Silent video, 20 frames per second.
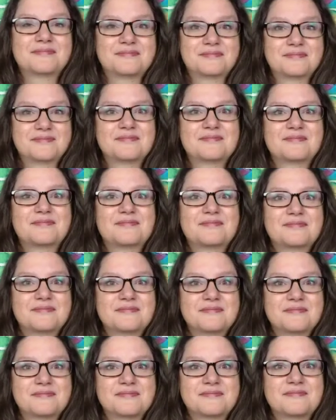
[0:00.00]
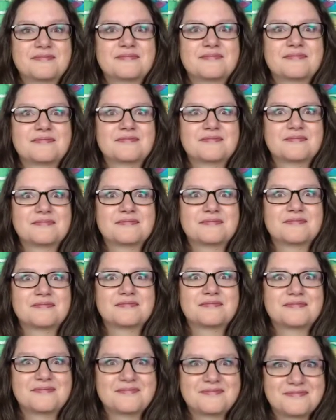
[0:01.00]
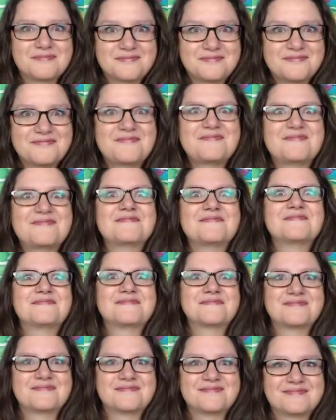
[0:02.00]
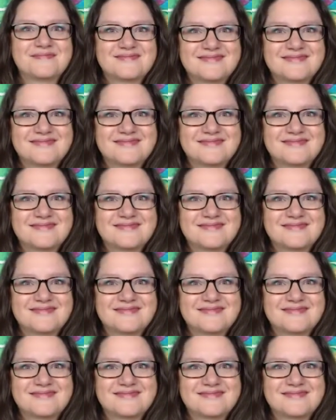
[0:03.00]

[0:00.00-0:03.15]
This person isn't speaking.